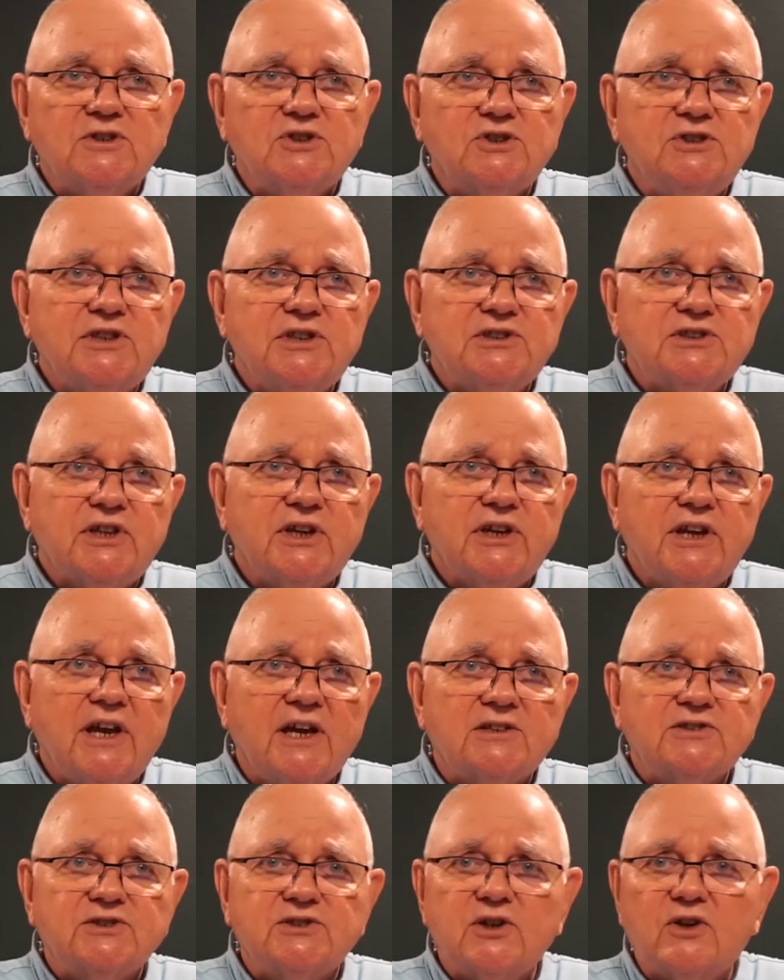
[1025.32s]

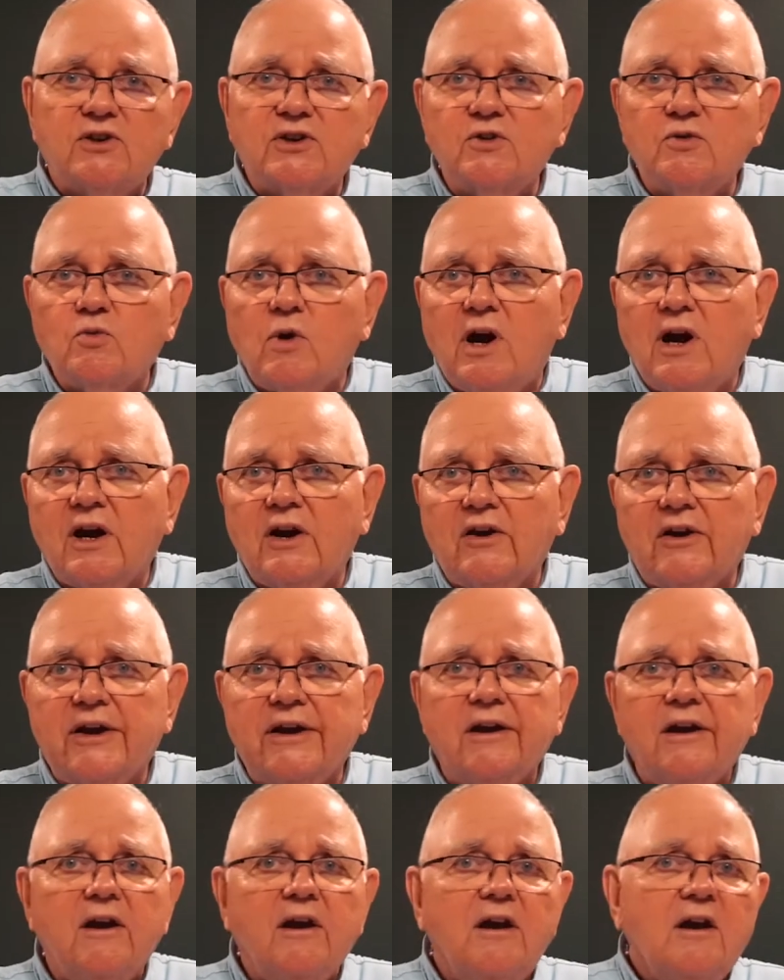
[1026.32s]
disconnects, circuit wiring.
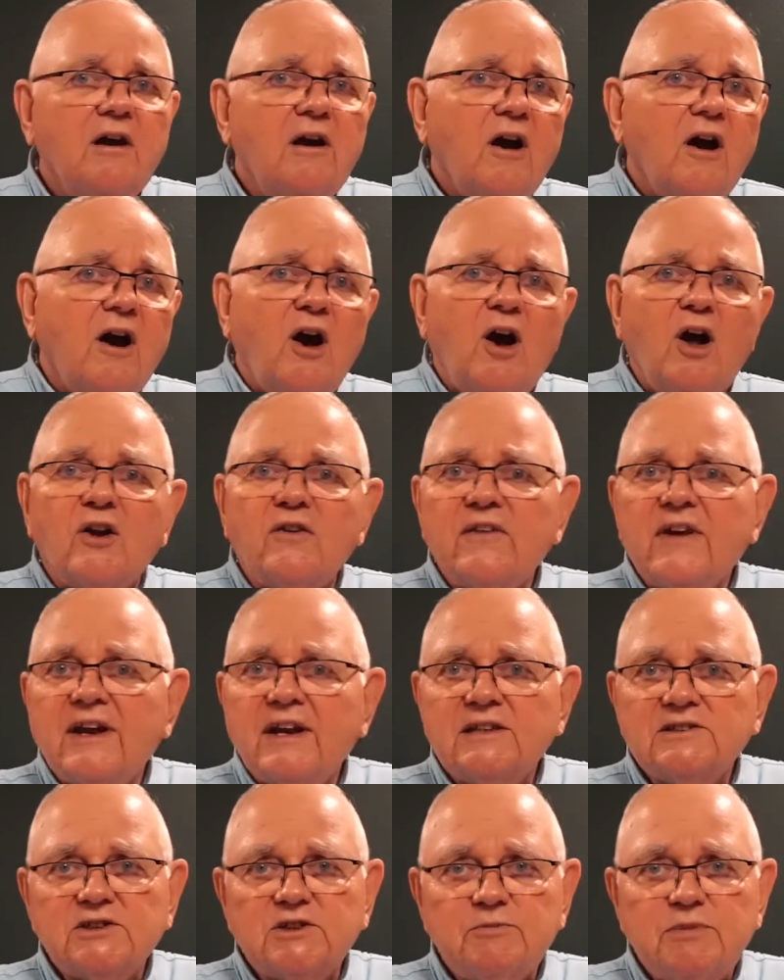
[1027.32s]
All of that
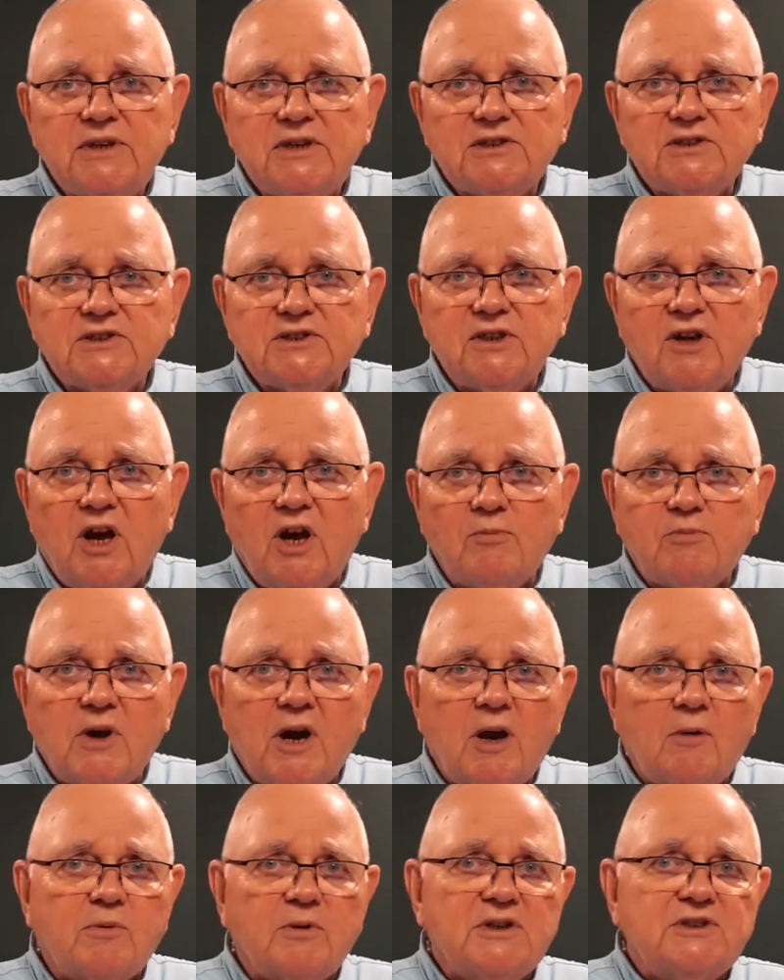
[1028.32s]
has to be installed
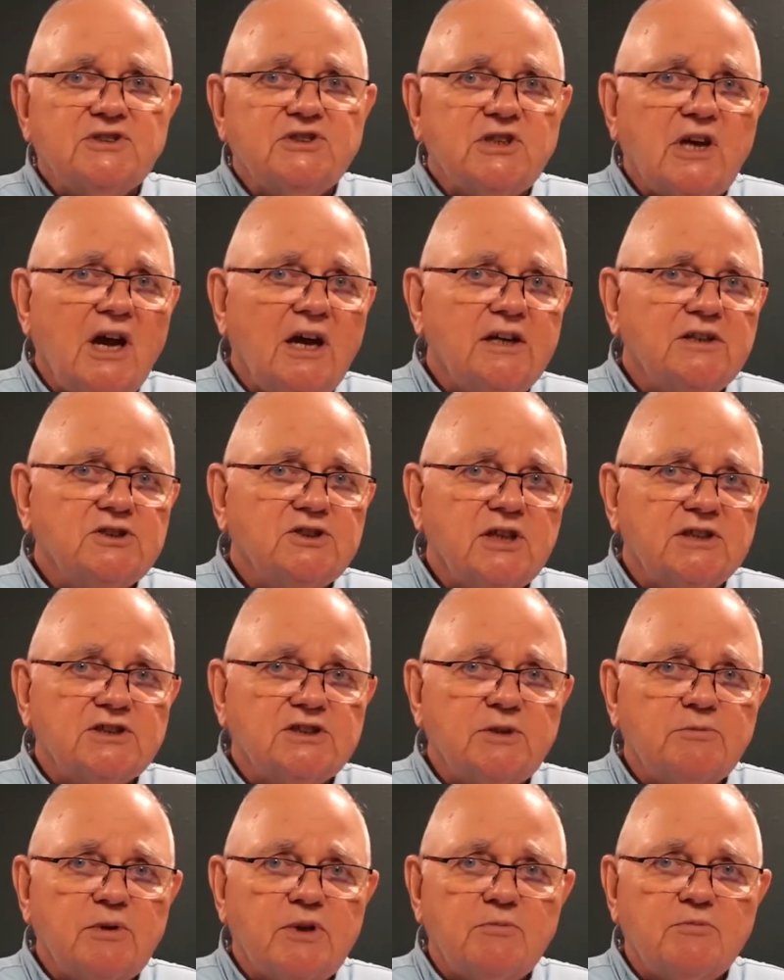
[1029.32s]
properly. Signage has
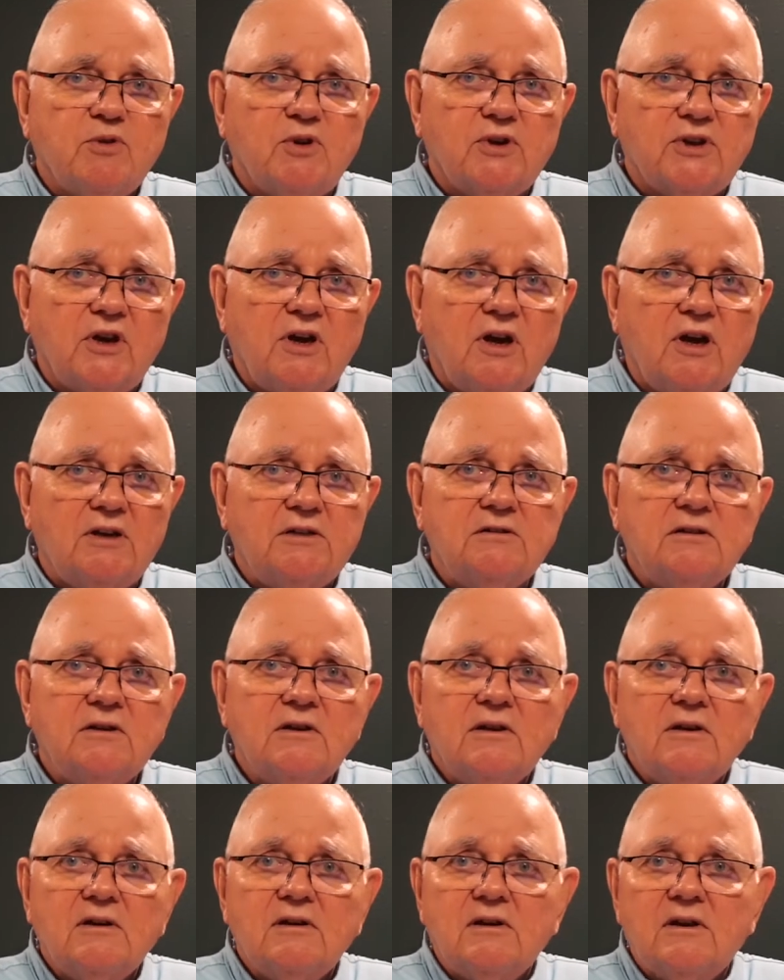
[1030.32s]
to be put on
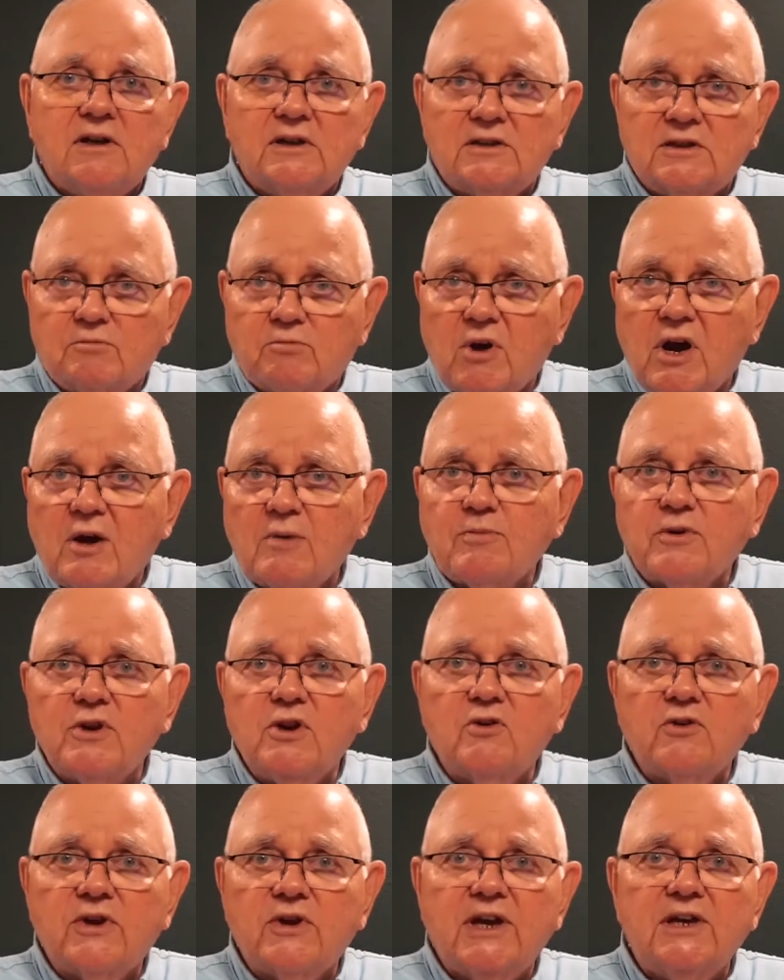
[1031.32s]
at the proper
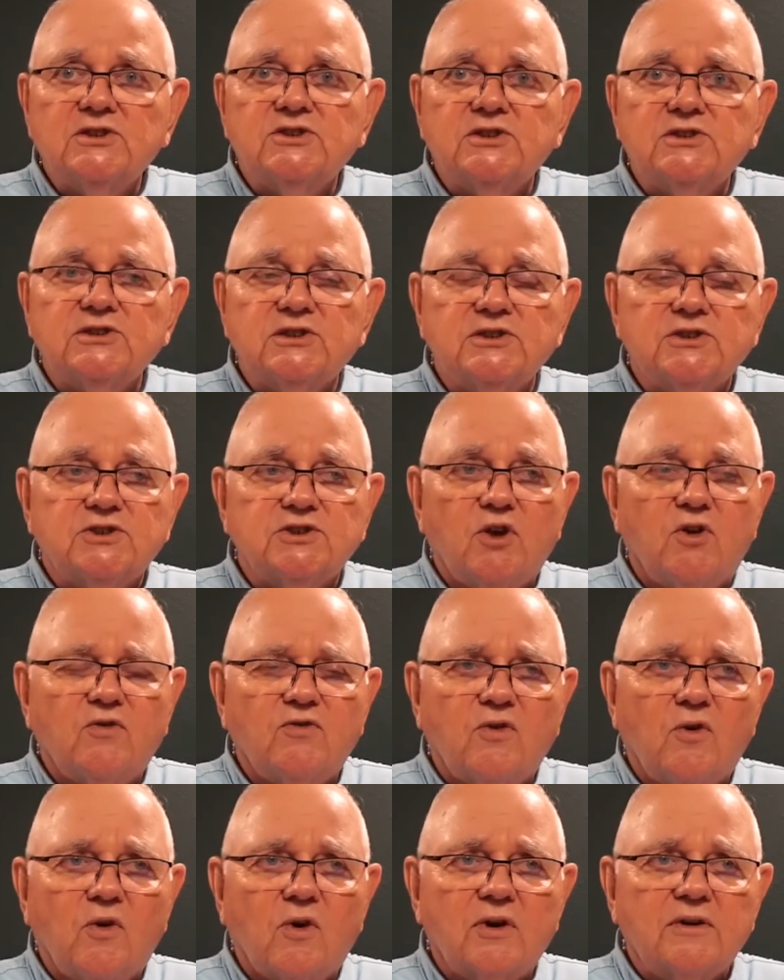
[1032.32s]
locations and so
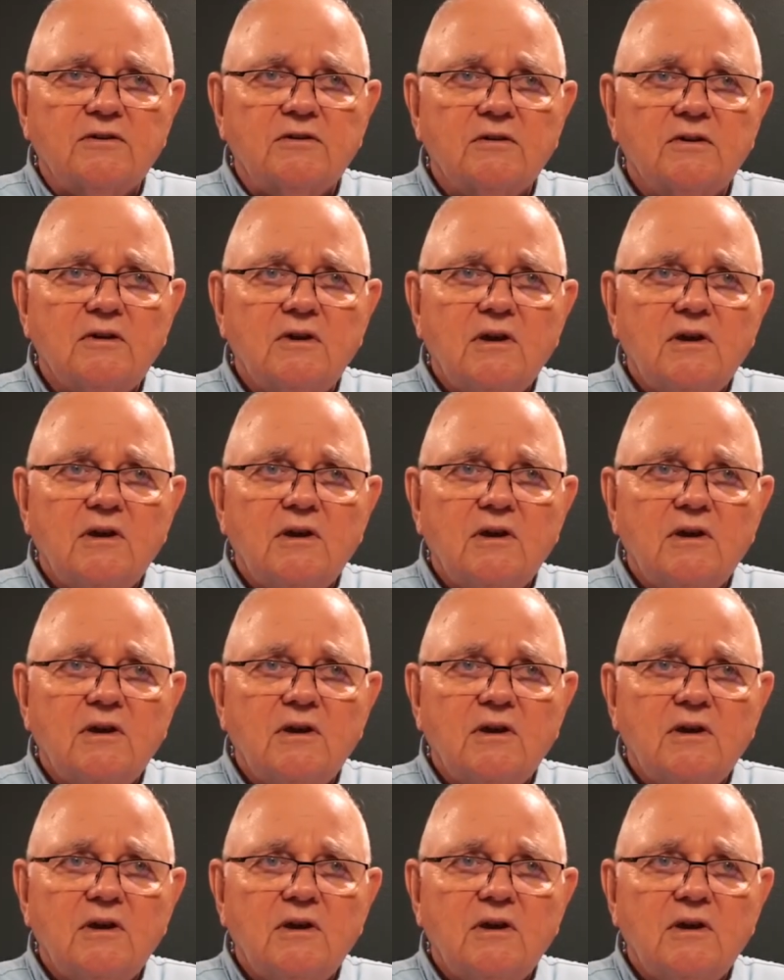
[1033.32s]
forth.